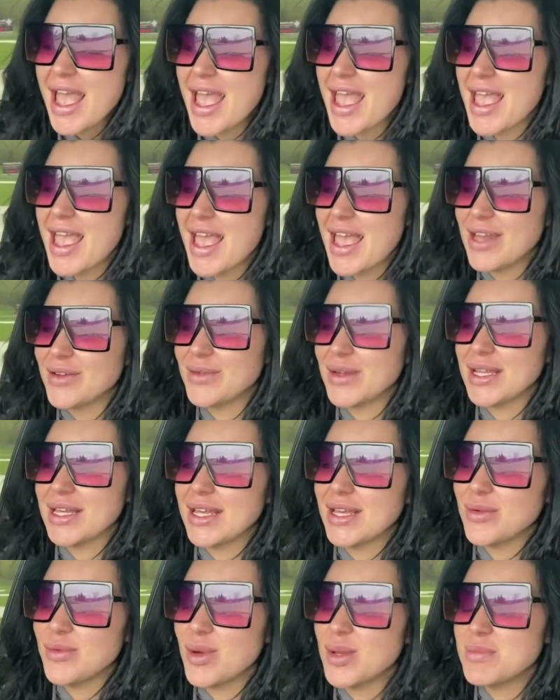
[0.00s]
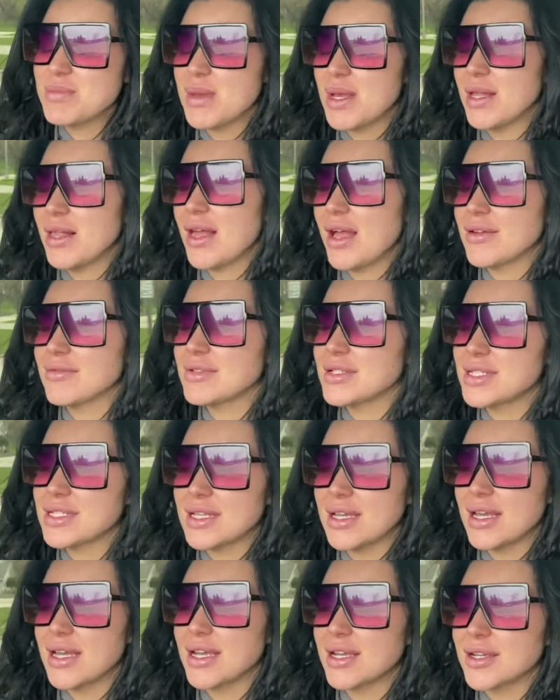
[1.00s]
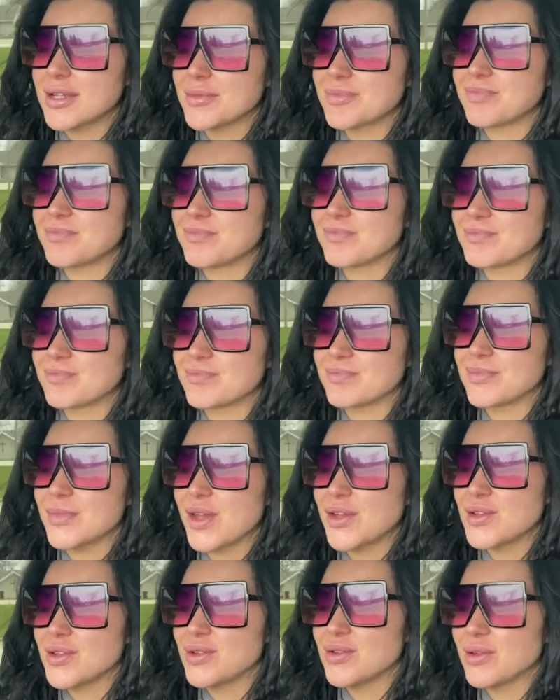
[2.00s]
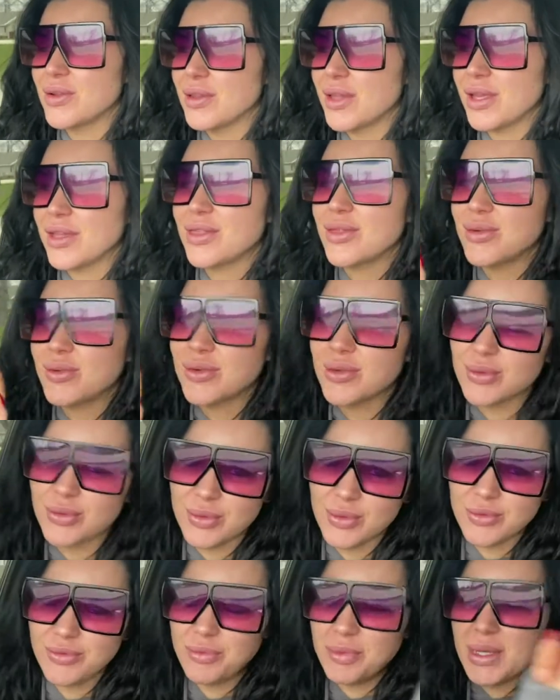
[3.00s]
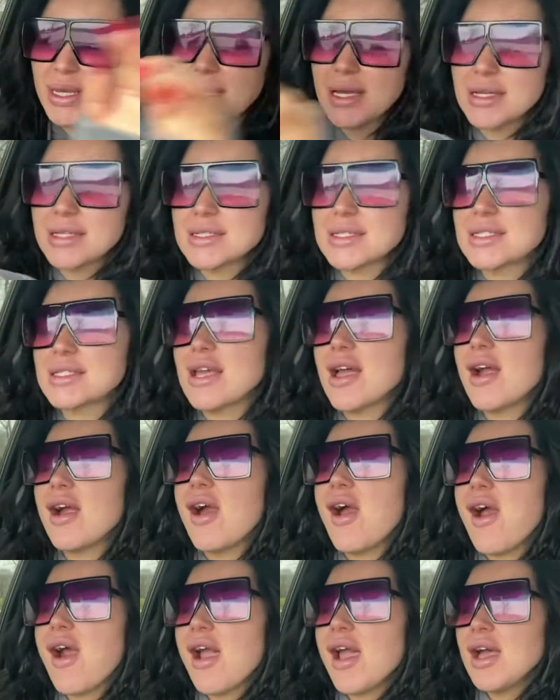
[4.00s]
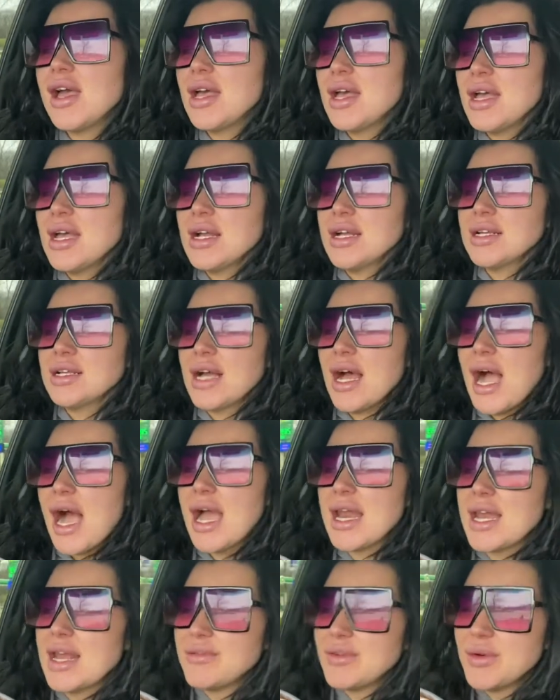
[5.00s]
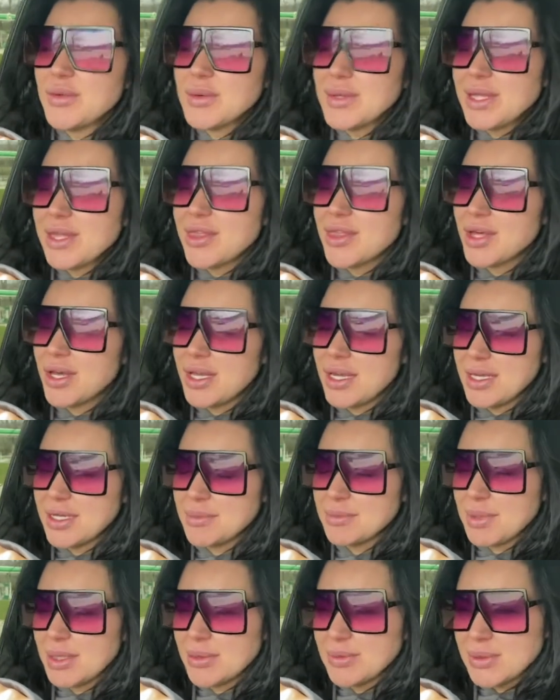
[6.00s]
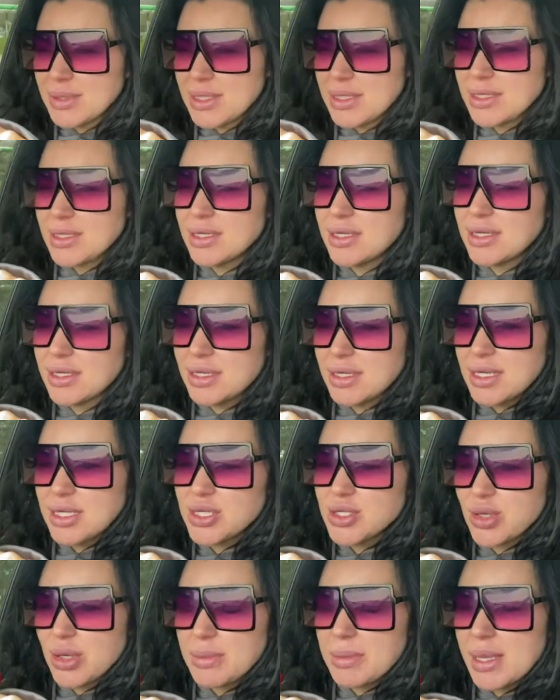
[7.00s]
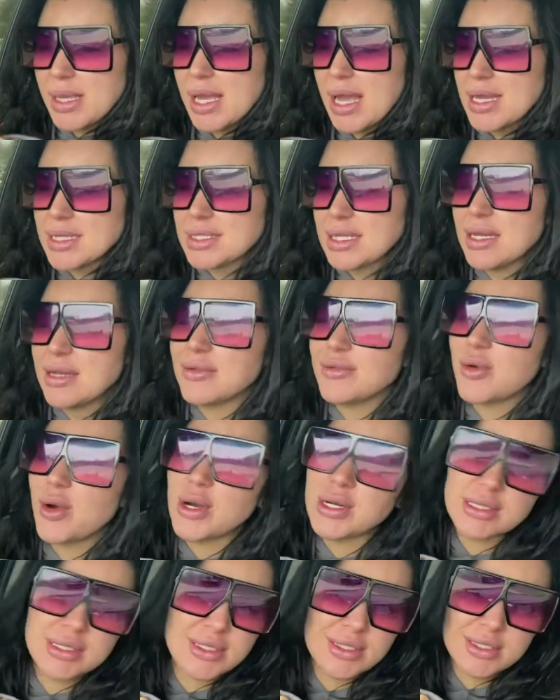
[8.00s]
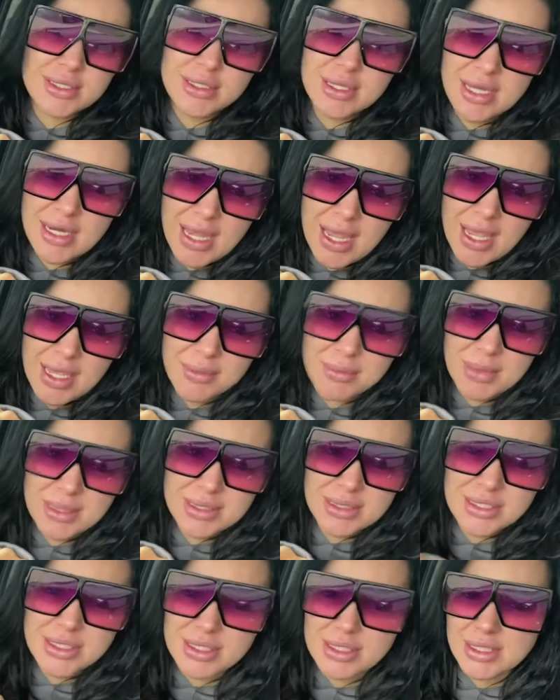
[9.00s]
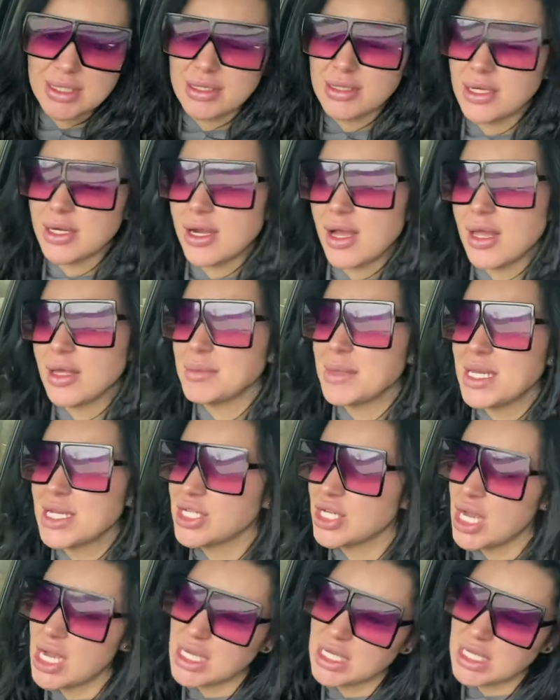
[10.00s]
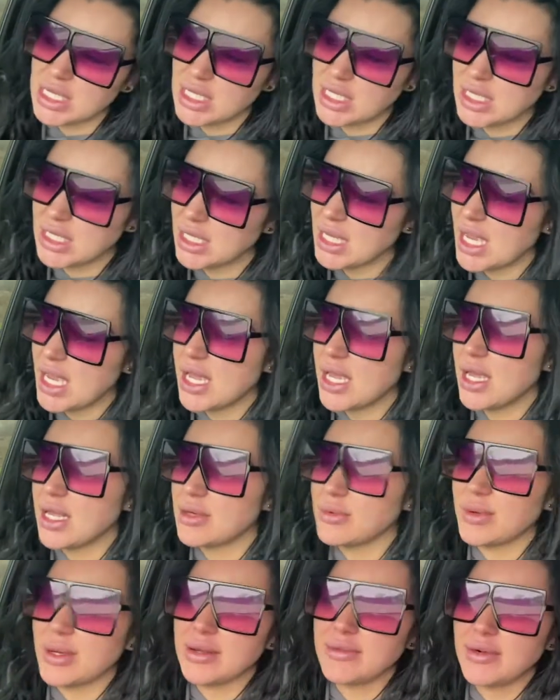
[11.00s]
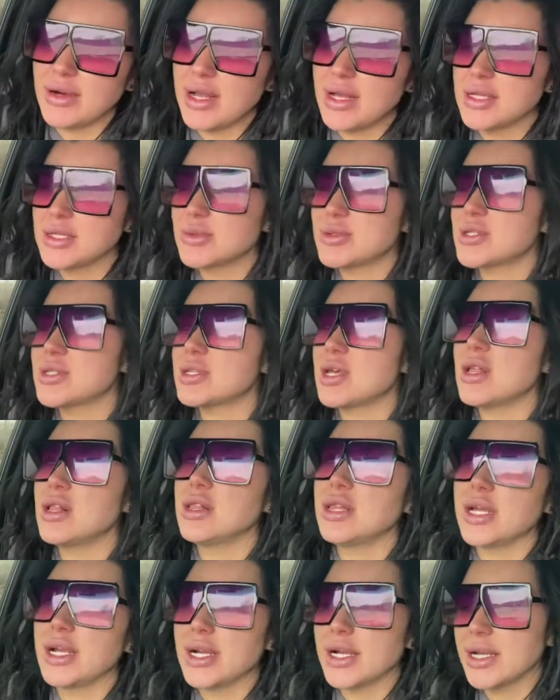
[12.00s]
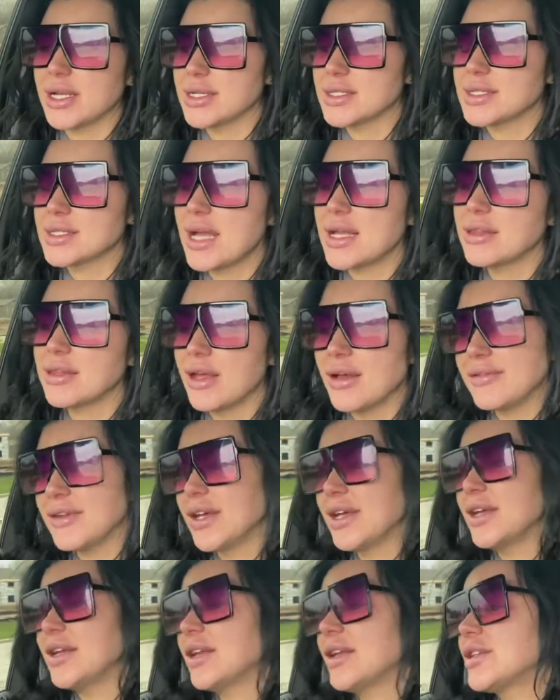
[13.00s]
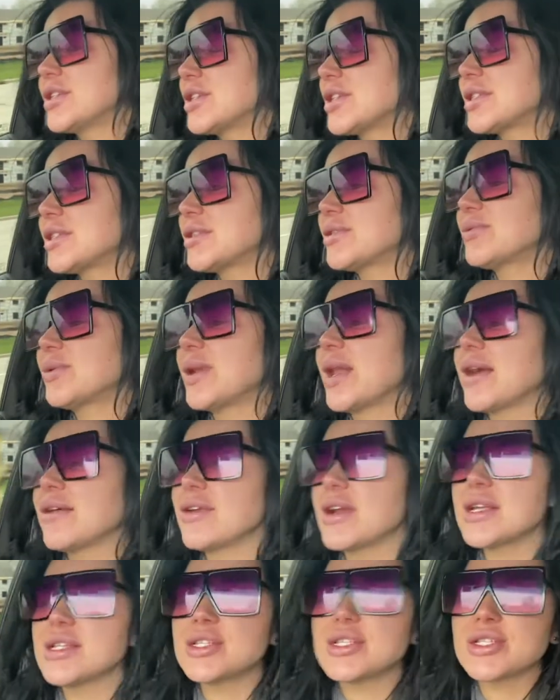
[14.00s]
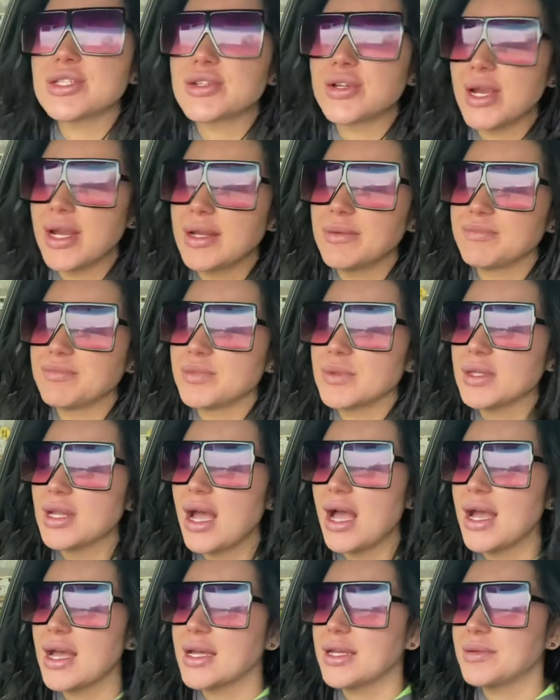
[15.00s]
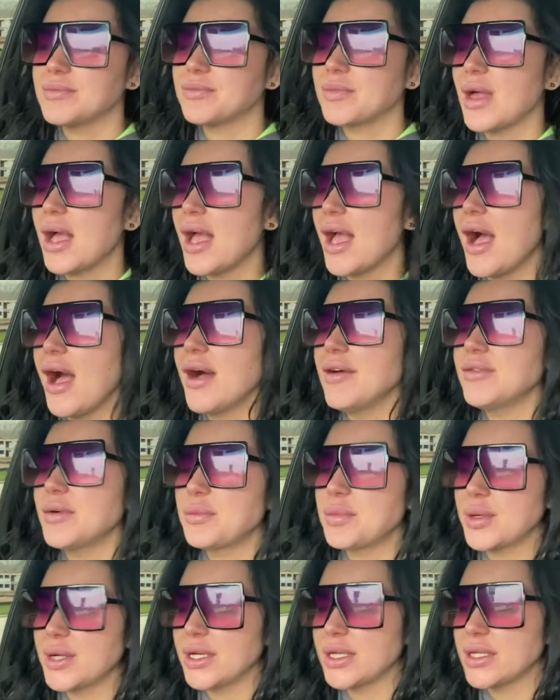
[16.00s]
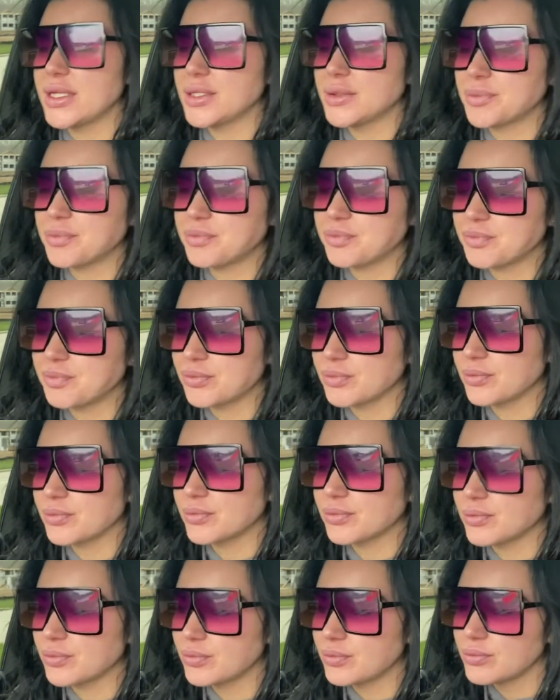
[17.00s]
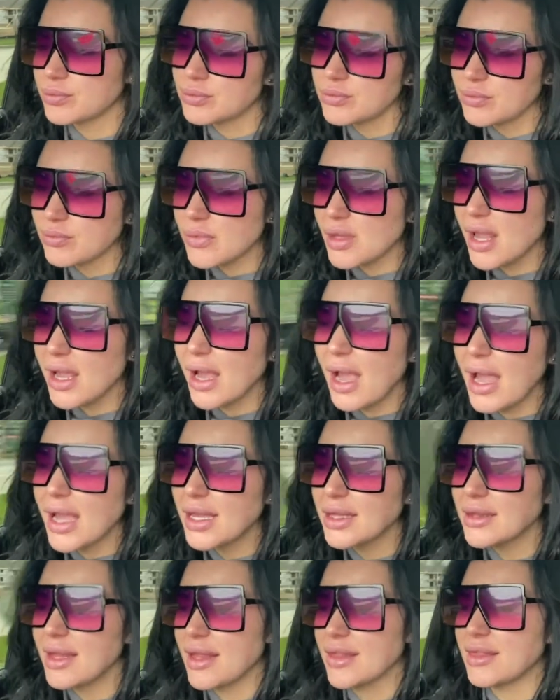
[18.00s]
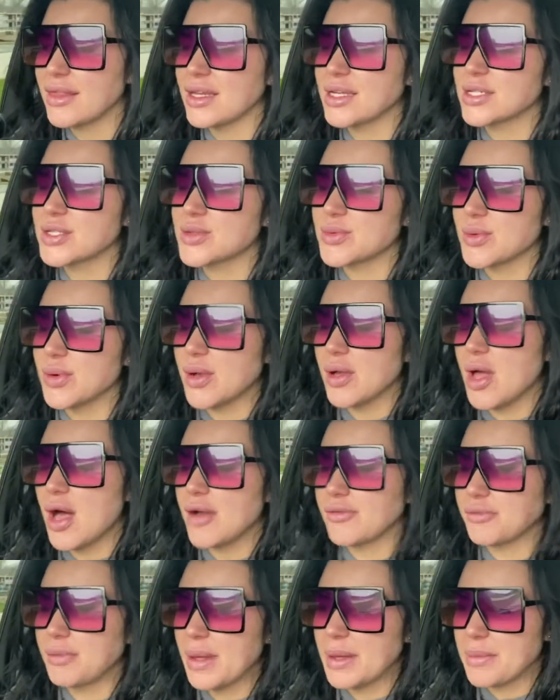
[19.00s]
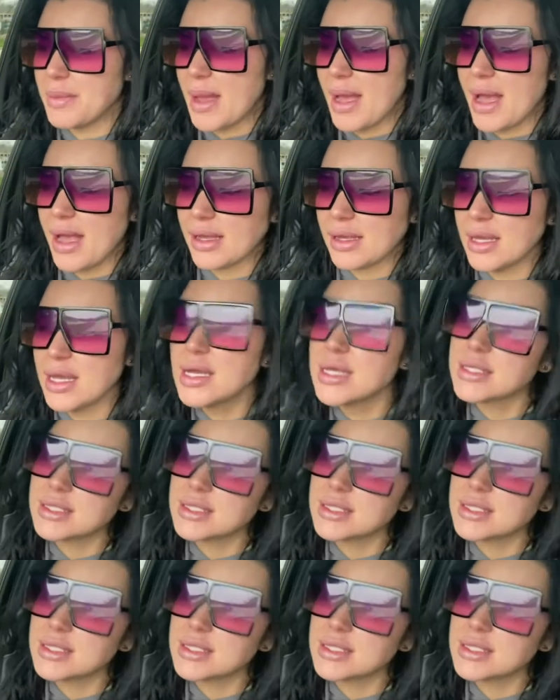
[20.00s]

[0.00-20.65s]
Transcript: And when I hit 1 mil, I was like through the roof because I never really thought anybody would enjoy my content. And of course, there's a lot of hate messages on there calling me a donkey and whatever else, which is hilarious. I love it. Just whatever. It's just great. I have a pretty, I think I can let things roll off my back.